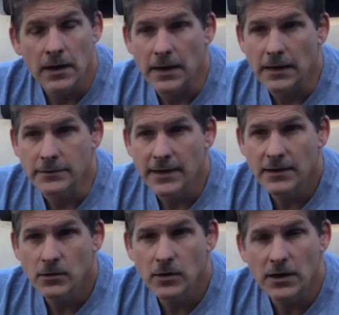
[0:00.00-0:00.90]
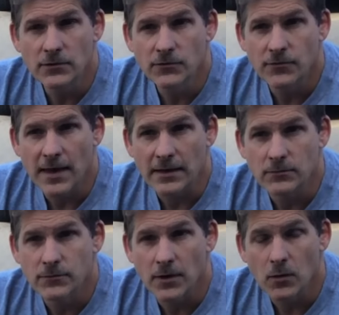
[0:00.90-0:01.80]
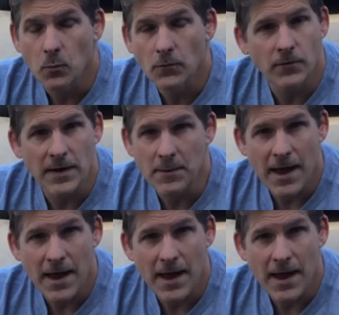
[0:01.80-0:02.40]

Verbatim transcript: uh, nail guns that uh, will frame a